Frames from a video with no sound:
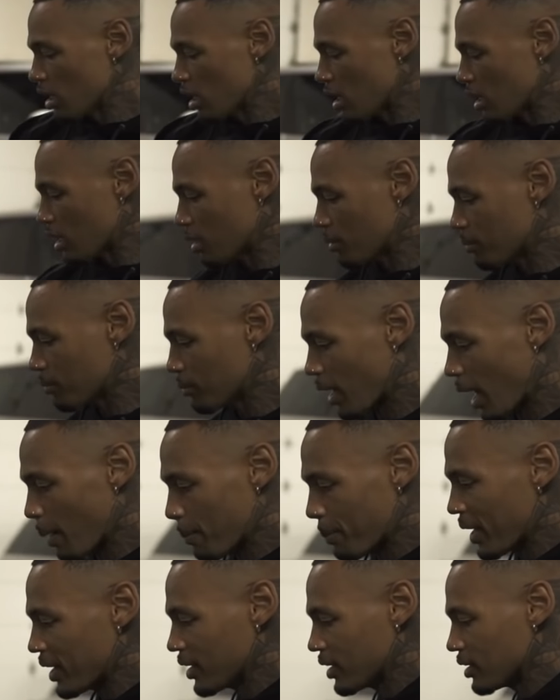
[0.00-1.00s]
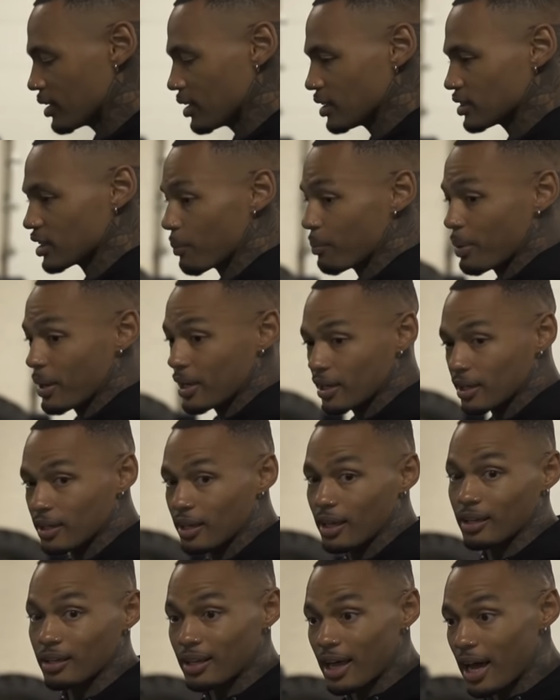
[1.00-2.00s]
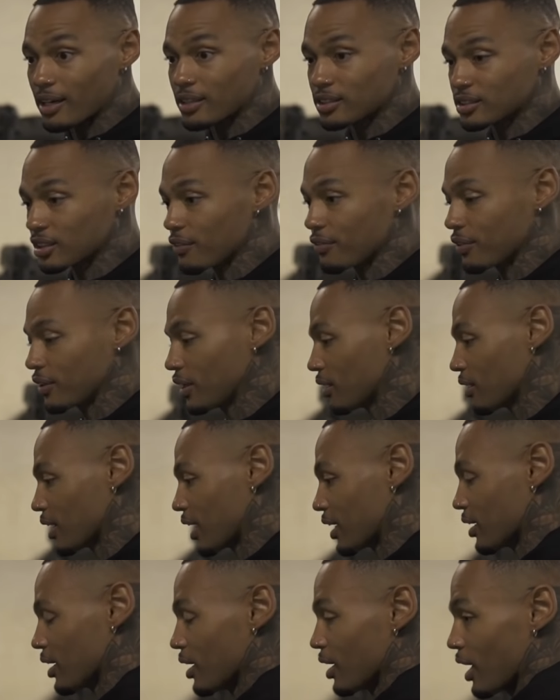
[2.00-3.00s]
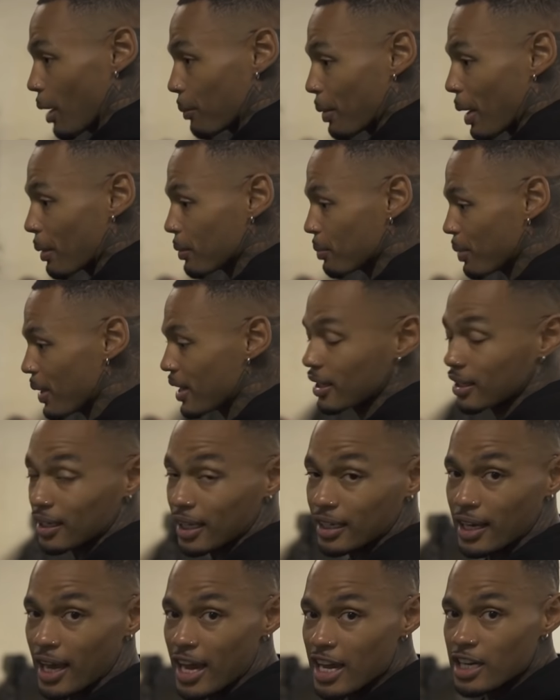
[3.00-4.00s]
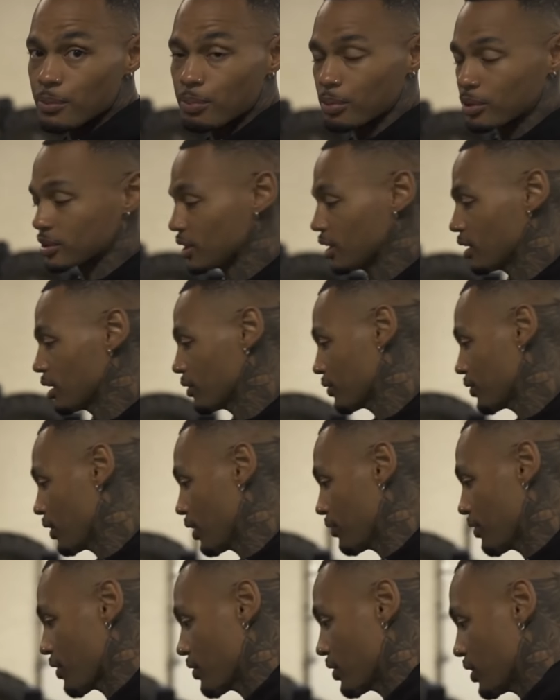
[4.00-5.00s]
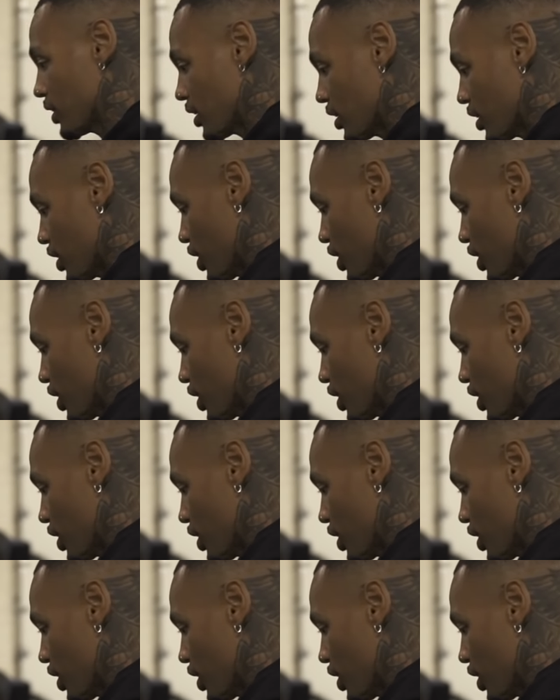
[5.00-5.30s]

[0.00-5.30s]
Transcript: I painted this. I painted a lot of stuff in here. Like I probably painted like 80% of everything in